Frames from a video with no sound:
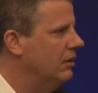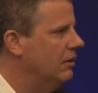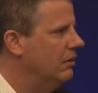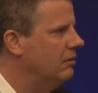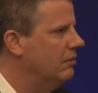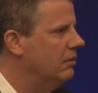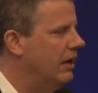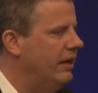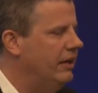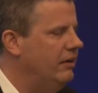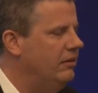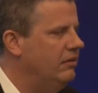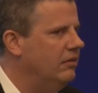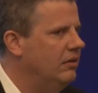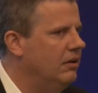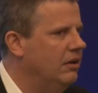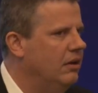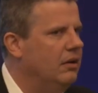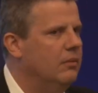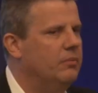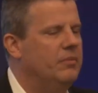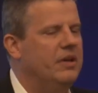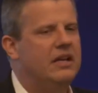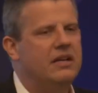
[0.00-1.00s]
right?
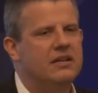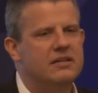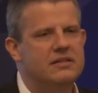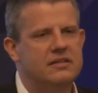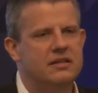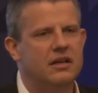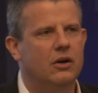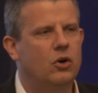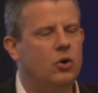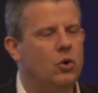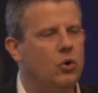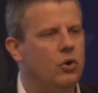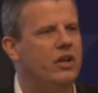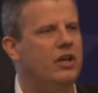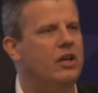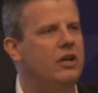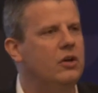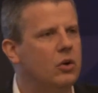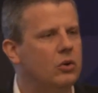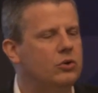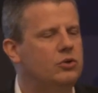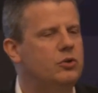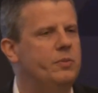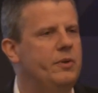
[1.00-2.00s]
Because cooking
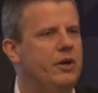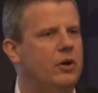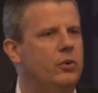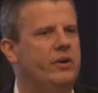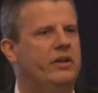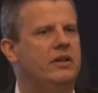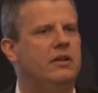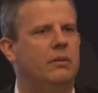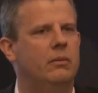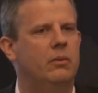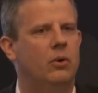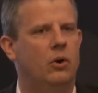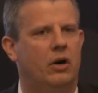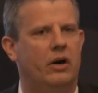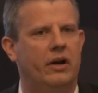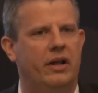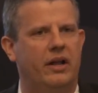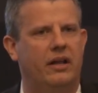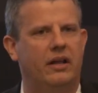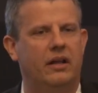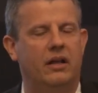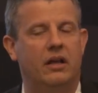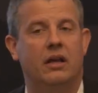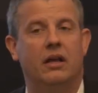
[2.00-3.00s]
oatmeal in the
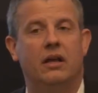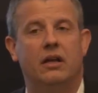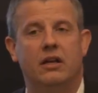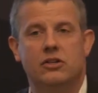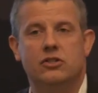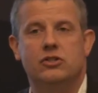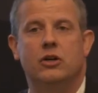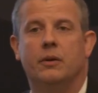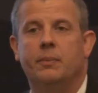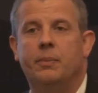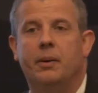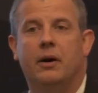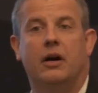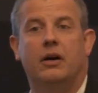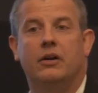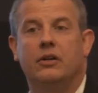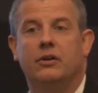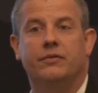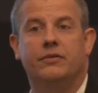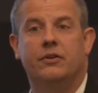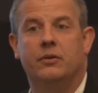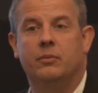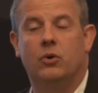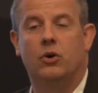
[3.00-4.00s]
morning is not part
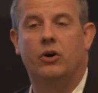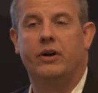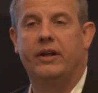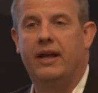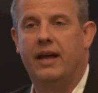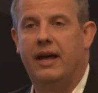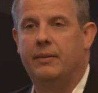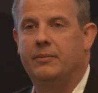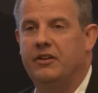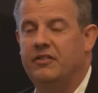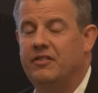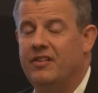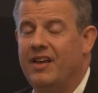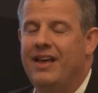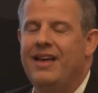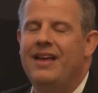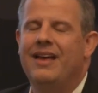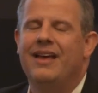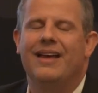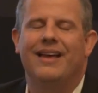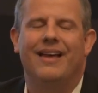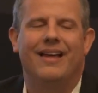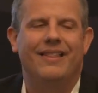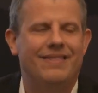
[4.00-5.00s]
of their morning habits.
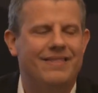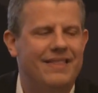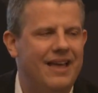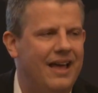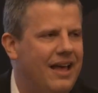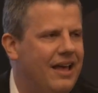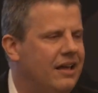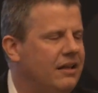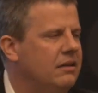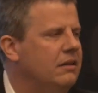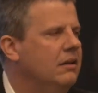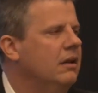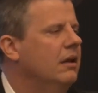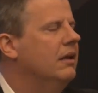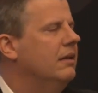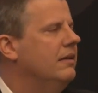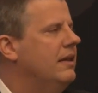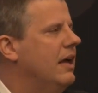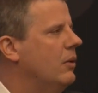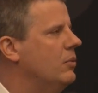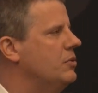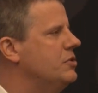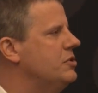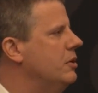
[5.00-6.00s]
And then
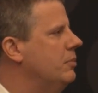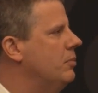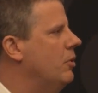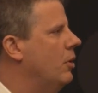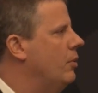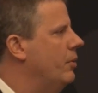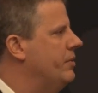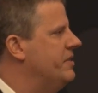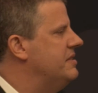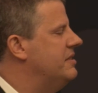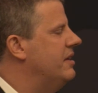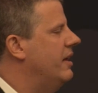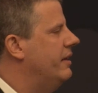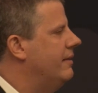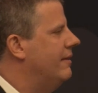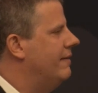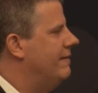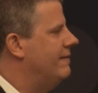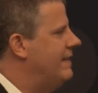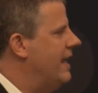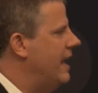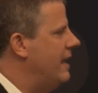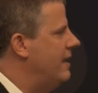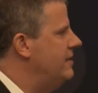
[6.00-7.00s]
that was the moment we said,
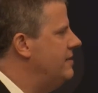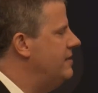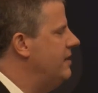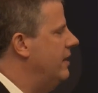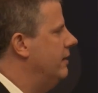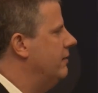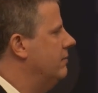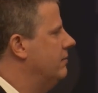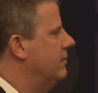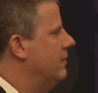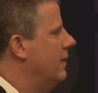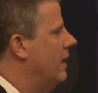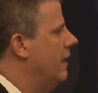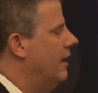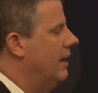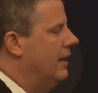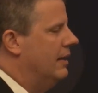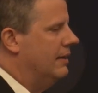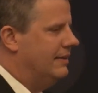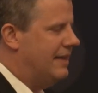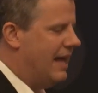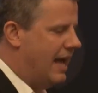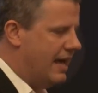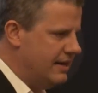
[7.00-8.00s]
that is it.
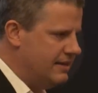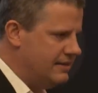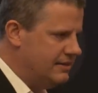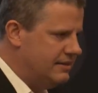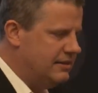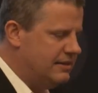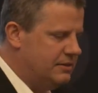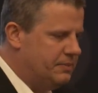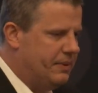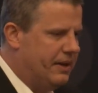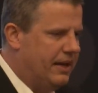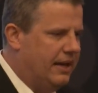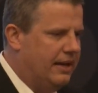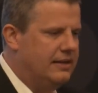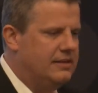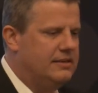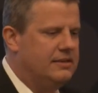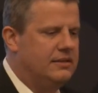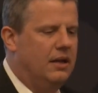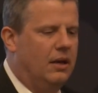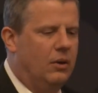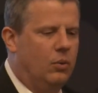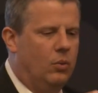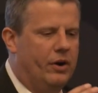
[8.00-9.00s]
That is the
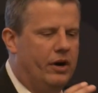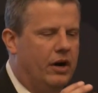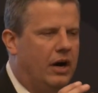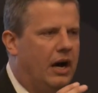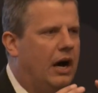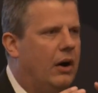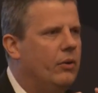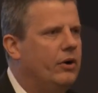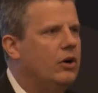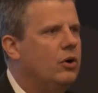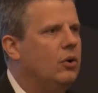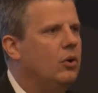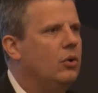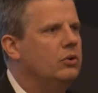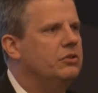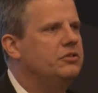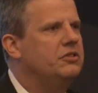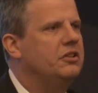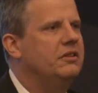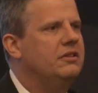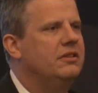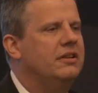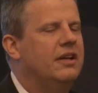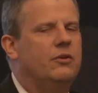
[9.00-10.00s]
space where our
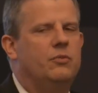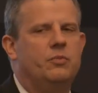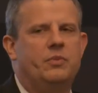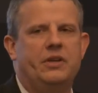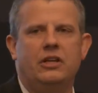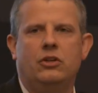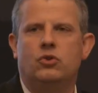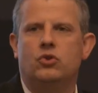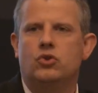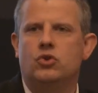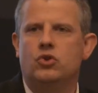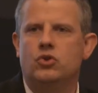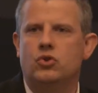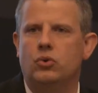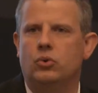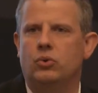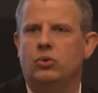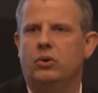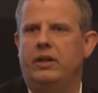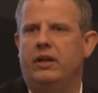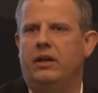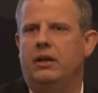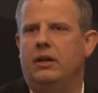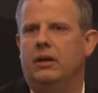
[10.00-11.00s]
content can be
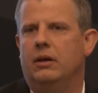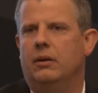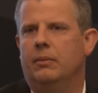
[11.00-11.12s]
truly